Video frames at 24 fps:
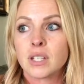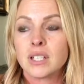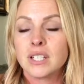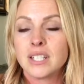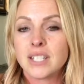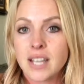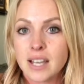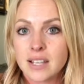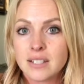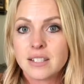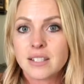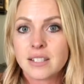
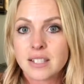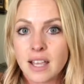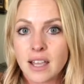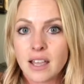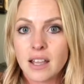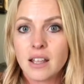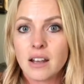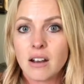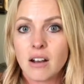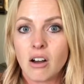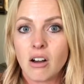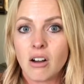dead
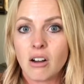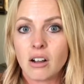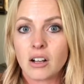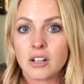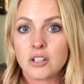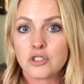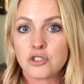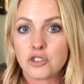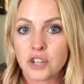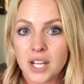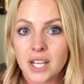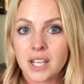set
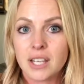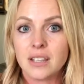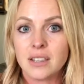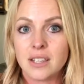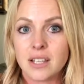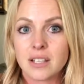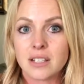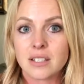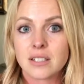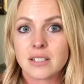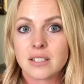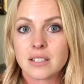on drinking
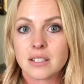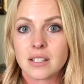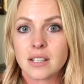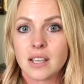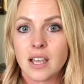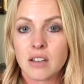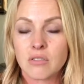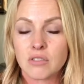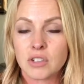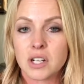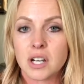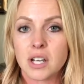this
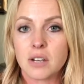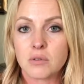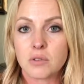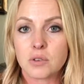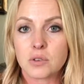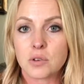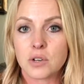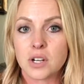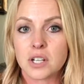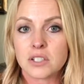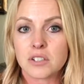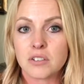every day for
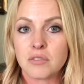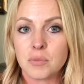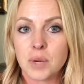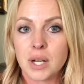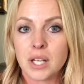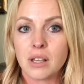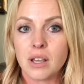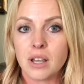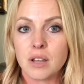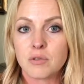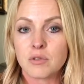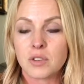the rest of my
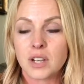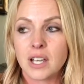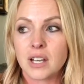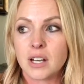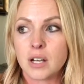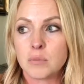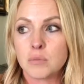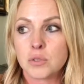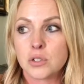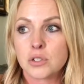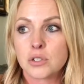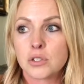life. And
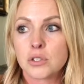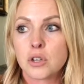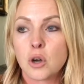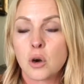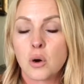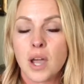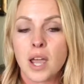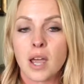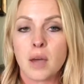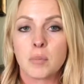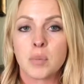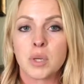I'm
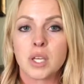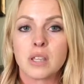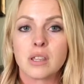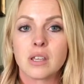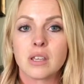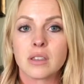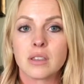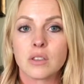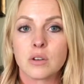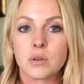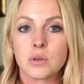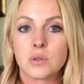so happy
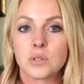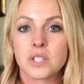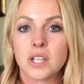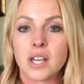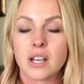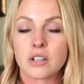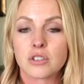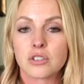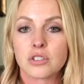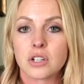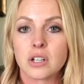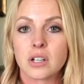that those
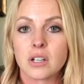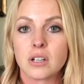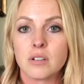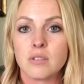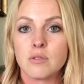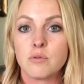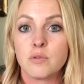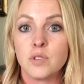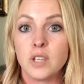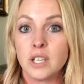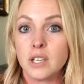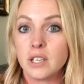extra
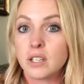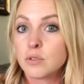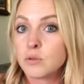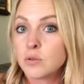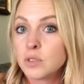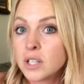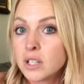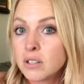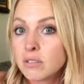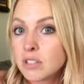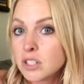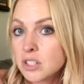vegan
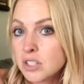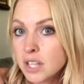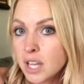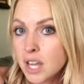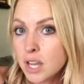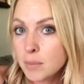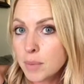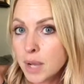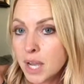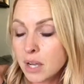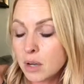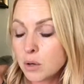flavors
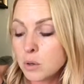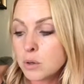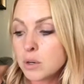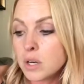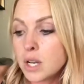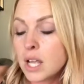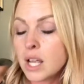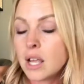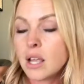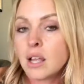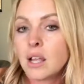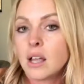came out
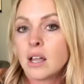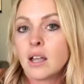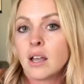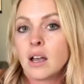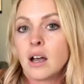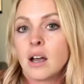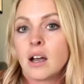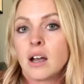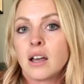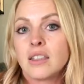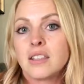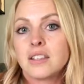
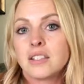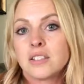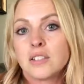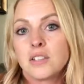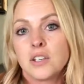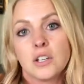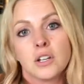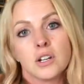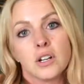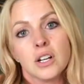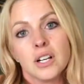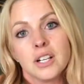this
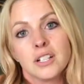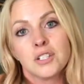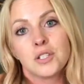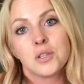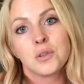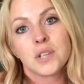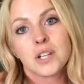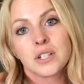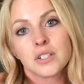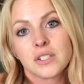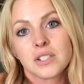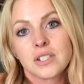year in
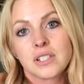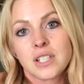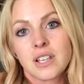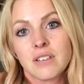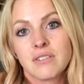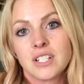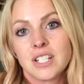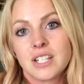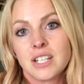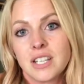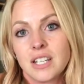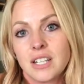
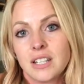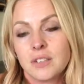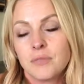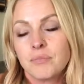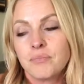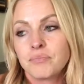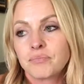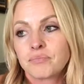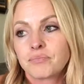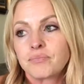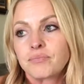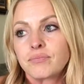2017.